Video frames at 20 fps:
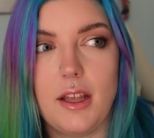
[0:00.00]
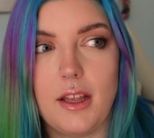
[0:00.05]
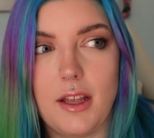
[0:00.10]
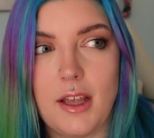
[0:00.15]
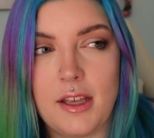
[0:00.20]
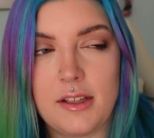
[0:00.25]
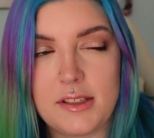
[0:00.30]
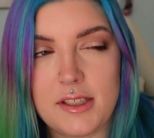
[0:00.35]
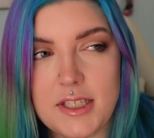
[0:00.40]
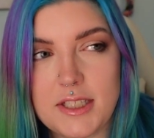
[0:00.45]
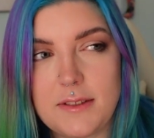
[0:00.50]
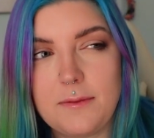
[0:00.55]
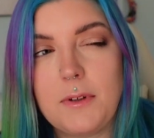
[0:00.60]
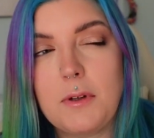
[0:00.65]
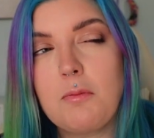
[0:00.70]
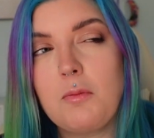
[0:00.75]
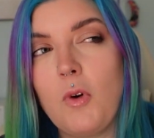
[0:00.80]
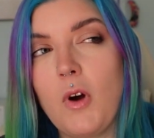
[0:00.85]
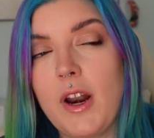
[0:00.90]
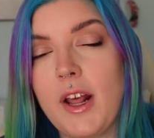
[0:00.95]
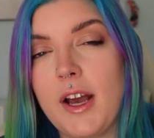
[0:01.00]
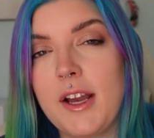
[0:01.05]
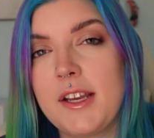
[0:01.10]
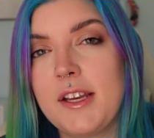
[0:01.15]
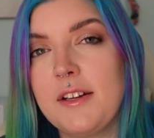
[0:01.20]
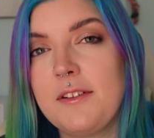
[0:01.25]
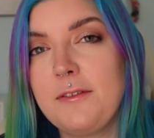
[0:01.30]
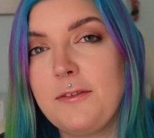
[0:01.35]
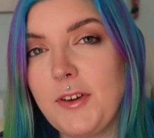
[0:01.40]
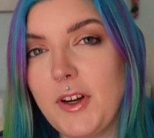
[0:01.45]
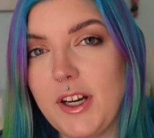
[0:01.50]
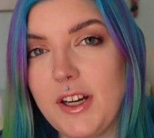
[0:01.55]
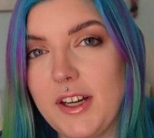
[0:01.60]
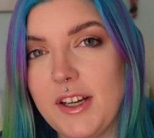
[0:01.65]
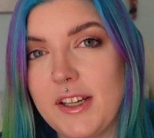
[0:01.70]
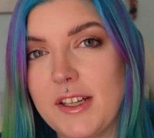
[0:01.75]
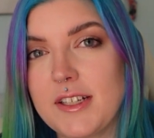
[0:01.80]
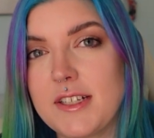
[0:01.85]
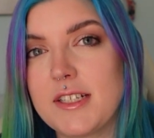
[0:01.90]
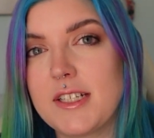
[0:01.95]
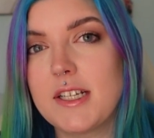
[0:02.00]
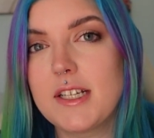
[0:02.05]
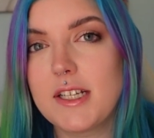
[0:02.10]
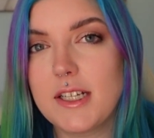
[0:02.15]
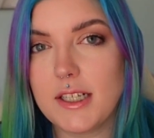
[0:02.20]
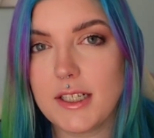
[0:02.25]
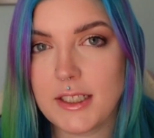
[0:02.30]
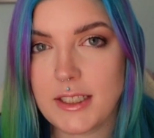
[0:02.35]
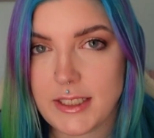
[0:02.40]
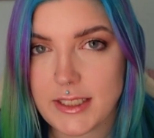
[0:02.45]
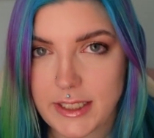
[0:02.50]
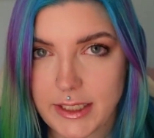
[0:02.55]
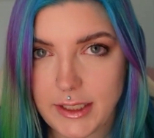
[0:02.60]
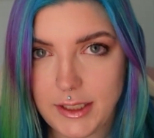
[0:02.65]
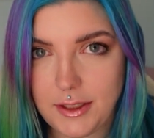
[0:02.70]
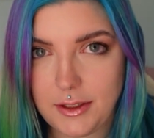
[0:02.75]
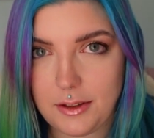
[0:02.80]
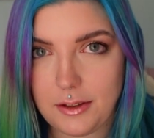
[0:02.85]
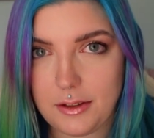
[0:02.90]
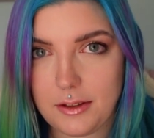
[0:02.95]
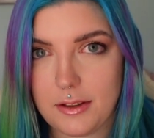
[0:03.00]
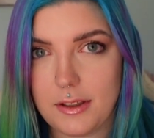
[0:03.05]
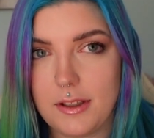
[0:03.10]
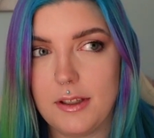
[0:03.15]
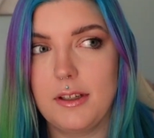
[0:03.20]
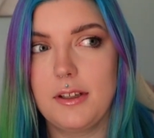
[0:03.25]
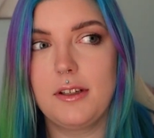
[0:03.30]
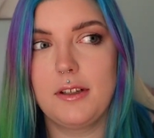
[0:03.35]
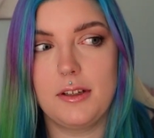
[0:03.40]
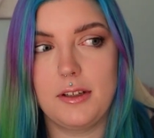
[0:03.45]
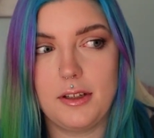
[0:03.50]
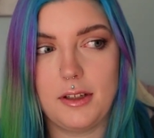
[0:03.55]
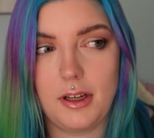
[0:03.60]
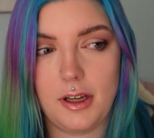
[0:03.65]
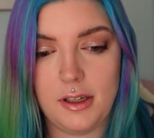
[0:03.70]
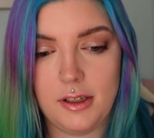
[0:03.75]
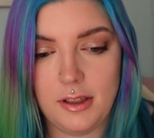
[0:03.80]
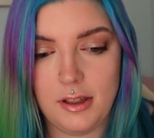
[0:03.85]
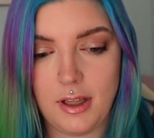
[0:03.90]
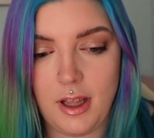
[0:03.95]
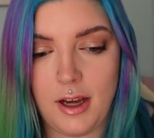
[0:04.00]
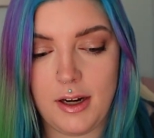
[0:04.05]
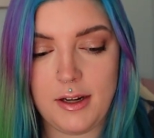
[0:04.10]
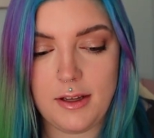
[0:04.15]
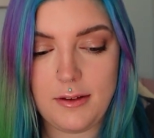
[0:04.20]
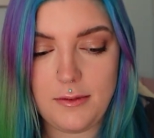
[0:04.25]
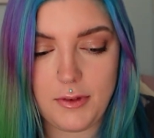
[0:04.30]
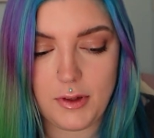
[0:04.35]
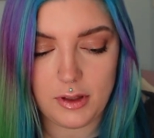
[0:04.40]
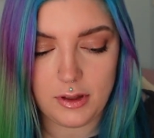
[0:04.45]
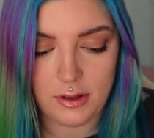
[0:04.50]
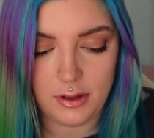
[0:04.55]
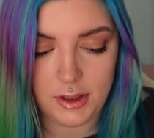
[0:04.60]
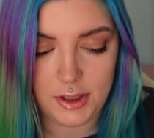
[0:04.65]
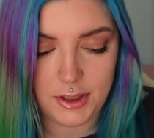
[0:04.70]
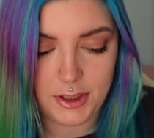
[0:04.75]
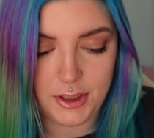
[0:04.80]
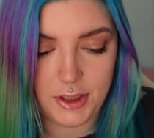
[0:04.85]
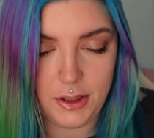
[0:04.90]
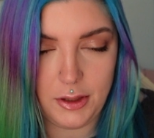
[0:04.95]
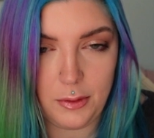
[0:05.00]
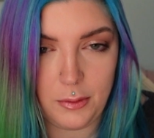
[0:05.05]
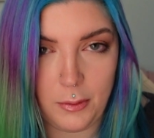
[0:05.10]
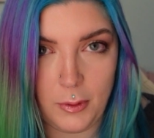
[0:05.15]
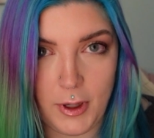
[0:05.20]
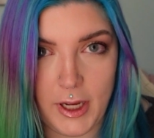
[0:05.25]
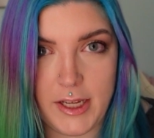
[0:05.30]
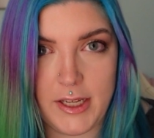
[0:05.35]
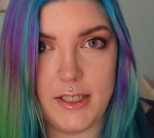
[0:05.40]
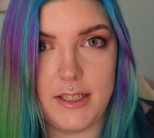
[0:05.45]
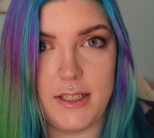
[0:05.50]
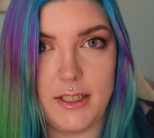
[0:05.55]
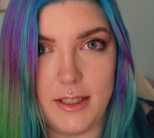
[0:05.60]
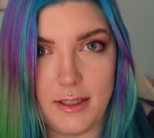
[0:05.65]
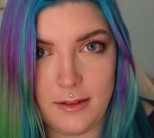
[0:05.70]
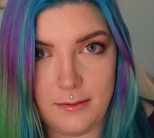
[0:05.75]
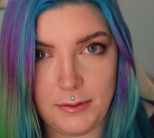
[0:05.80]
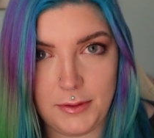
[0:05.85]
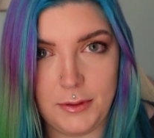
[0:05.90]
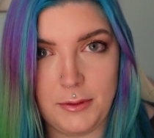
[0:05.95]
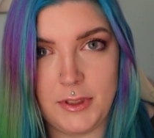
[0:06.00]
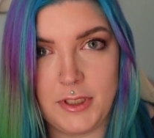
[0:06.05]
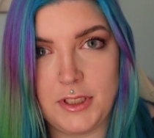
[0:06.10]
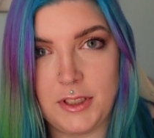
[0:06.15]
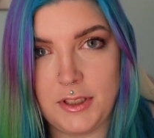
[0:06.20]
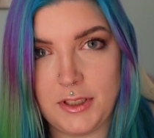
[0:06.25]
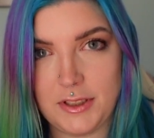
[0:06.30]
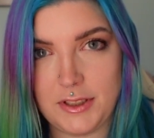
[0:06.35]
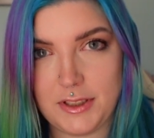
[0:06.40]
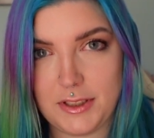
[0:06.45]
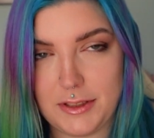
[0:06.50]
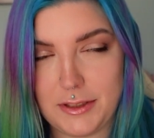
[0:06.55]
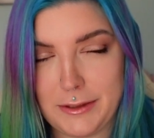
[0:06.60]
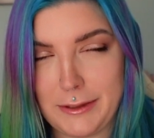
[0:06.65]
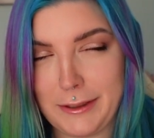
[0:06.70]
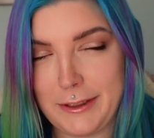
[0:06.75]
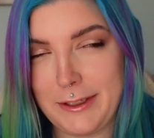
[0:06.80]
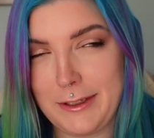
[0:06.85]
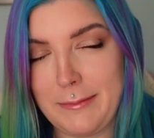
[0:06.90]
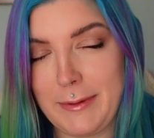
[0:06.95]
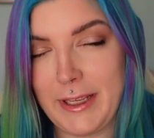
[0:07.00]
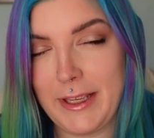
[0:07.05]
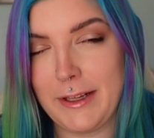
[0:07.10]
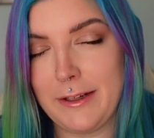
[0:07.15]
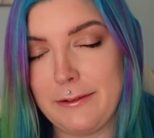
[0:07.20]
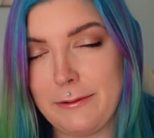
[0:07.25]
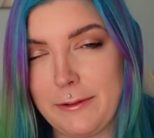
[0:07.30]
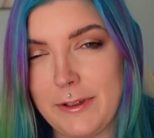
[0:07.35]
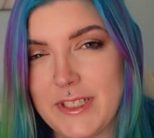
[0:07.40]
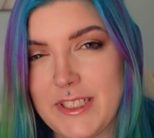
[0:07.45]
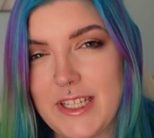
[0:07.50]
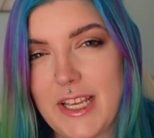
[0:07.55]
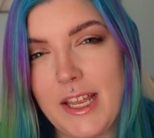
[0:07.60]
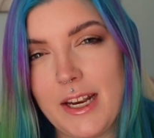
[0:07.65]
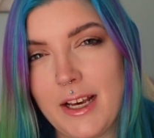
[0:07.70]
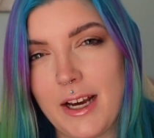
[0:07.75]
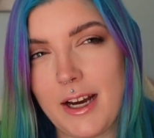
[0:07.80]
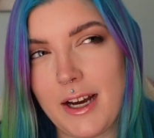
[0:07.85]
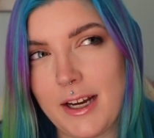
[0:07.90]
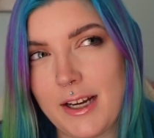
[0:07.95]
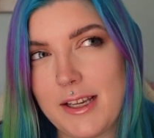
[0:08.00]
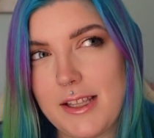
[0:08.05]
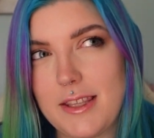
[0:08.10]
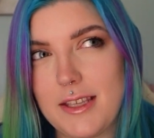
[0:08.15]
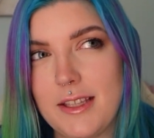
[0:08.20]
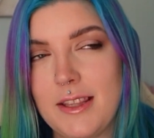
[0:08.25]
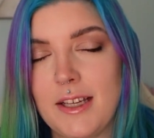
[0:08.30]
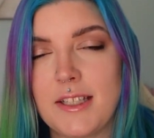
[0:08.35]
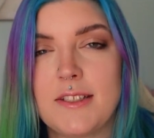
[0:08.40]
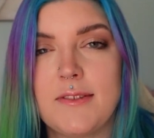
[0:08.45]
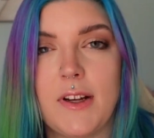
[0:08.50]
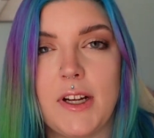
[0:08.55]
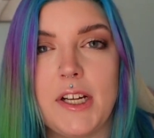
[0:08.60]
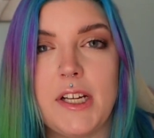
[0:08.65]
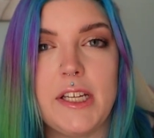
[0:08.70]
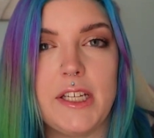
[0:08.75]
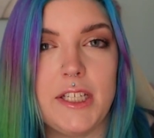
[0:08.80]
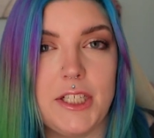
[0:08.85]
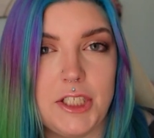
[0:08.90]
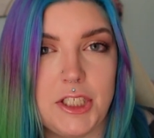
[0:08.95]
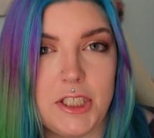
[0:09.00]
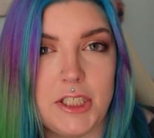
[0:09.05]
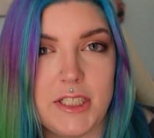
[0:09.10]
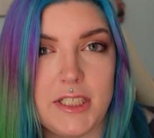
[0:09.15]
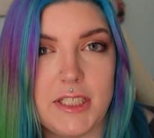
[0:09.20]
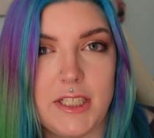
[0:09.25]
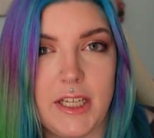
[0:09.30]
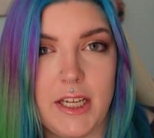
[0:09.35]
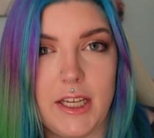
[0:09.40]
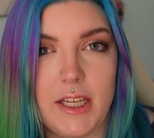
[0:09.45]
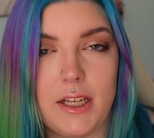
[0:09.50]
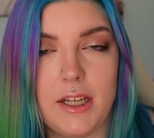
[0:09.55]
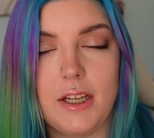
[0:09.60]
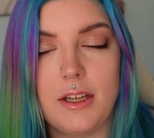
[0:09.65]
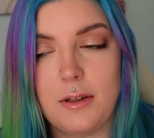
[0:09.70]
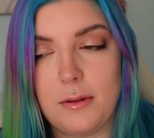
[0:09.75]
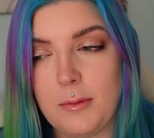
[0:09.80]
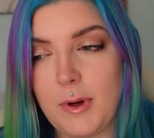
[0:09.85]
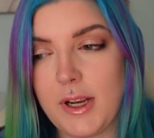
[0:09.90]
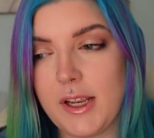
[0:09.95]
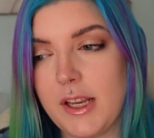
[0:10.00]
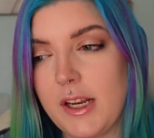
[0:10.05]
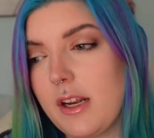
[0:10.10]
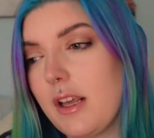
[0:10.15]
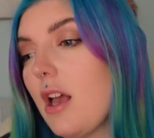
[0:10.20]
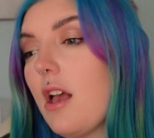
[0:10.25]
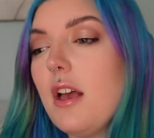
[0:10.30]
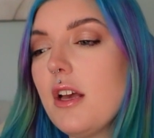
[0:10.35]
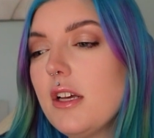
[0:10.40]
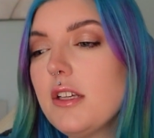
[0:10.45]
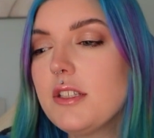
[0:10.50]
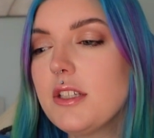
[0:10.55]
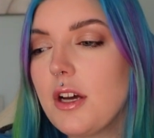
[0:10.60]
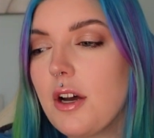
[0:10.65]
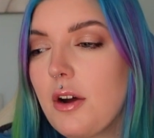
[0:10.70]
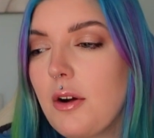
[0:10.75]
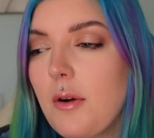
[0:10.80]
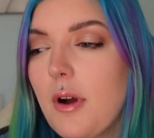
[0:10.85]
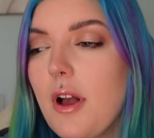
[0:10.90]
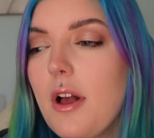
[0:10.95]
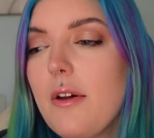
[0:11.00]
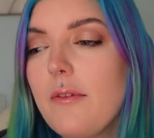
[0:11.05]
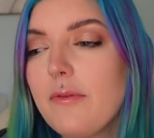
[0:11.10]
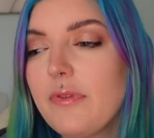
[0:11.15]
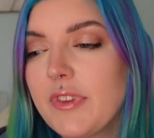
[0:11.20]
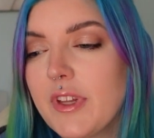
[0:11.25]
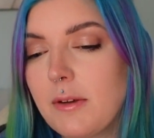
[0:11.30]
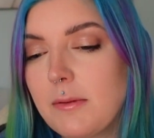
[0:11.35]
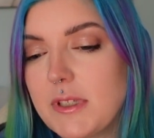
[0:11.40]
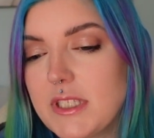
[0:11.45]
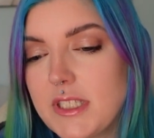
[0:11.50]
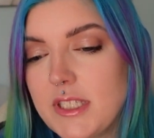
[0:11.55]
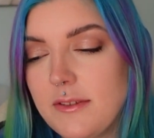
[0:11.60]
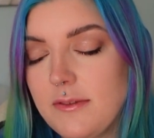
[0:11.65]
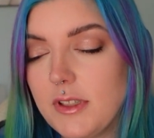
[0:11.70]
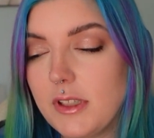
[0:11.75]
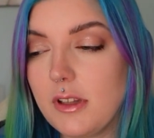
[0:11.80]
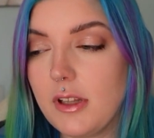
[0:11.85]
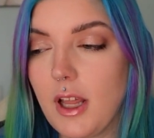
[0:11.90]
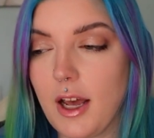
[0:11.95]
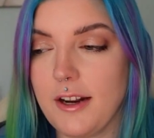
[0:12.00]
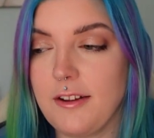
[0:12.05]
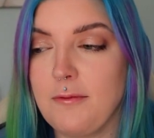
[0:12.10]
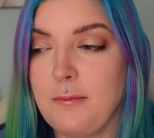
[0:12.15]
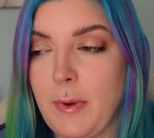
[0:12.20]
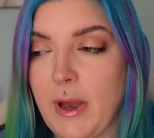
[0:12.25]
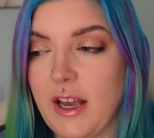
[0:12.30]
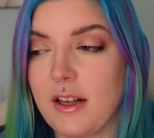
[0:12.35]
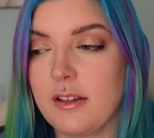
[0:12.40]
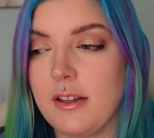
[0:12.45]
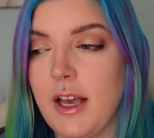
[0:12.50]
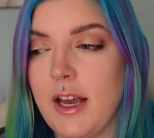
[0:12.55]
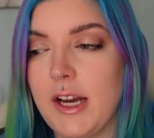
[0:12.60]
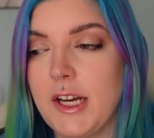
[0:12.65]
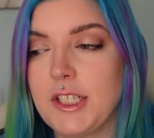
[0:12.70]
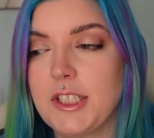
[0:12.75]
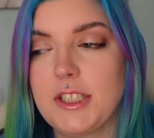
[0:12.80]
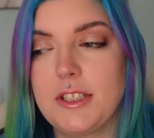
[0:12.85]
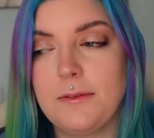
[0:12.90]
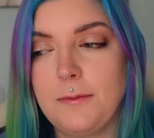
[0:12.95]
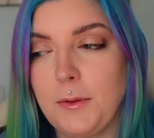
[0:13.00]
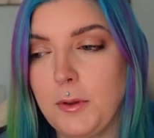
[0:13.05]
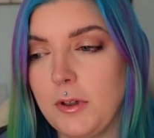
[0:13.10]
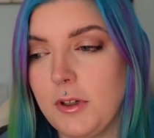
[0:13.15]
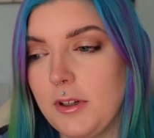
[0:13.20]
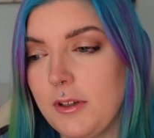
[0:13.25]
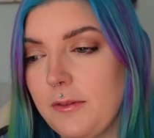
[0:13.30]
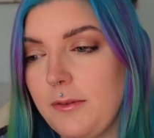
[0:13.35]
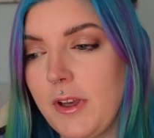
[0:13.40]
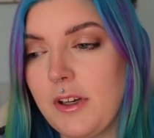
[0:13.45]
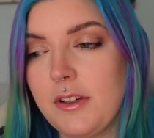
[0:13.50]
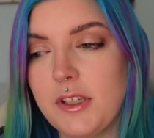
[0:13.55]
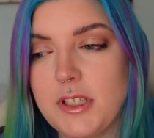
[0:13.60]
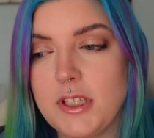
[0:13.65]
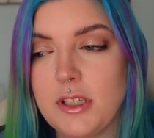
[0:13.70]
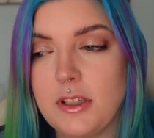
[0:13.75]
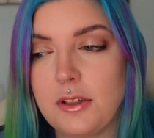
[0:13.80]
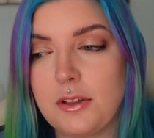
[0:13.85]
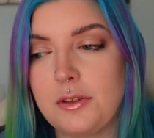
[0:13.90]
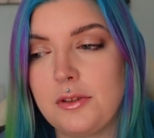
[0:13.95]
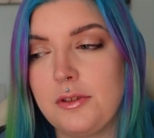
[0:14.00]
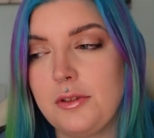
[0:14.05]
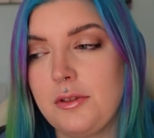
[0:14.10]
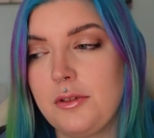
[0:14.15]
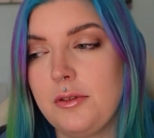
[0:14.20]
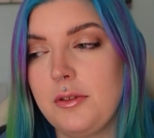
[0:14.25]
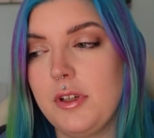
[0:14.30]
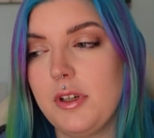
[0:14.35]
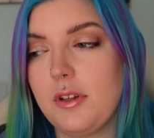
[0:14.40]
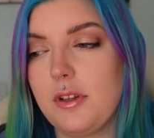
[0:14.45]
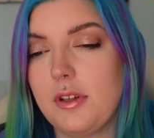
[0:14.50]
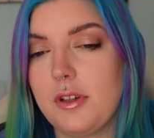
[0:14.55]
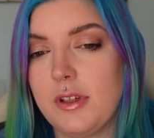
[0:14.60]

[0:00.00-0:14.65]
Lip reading: at least from what I could find, until a lot of larger white influencers started making noise. And I think that's very interesting, right? So they received a lot of backlash for failing to include